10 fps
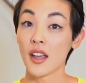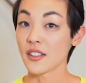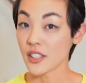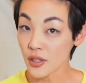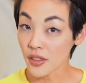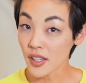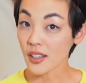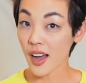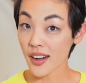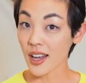And do you
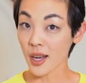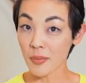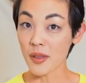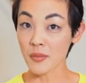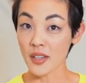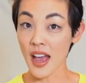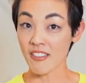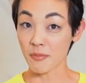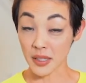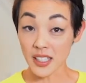think God helped them to
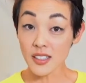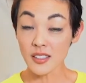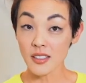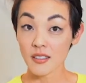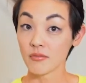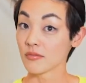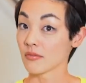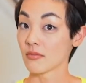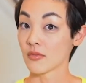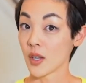have peace?
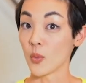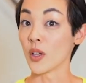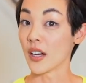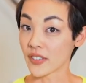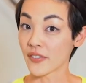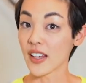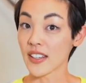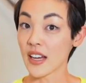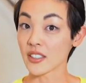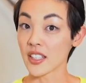We'll have to find
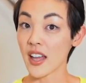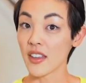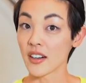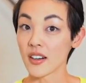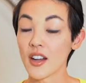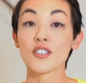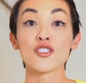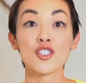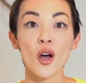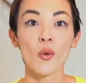out together.
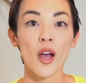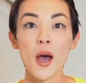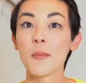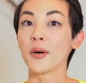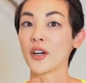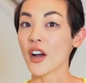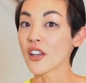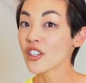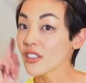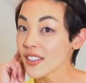So, put
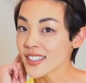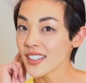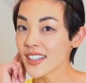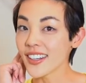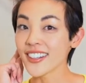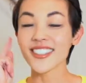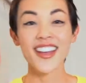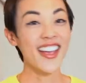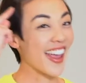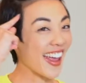on your listening ears
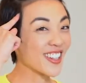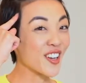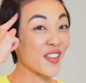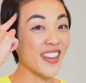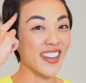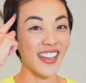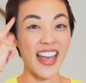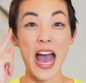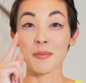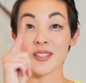and your thinking
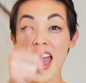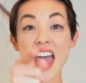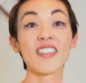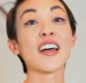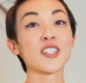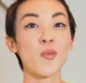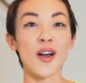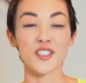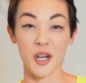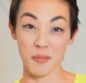caps, and let's
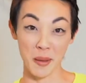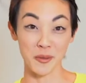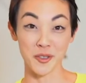watch our Bible